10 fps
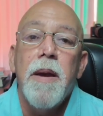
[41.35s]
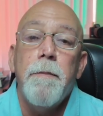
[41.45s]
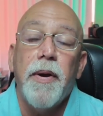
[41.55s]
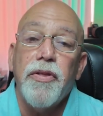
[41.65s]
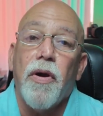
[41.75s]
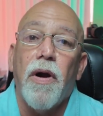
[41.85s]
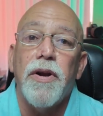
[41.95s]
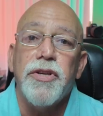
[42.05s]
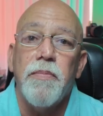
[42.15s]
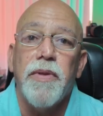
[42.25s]
but there
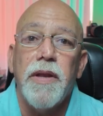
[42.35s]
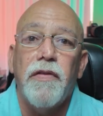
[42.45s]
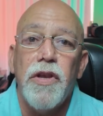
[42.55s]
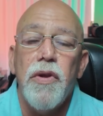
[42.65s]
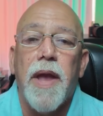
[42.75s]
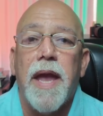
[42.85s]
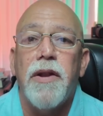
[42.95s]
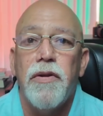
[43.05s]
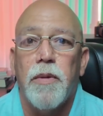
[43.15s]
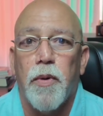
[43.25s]
are some things that you can
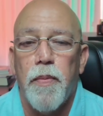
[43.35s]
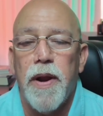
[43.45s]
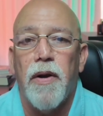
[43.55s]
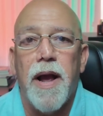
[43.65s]
do to prepare.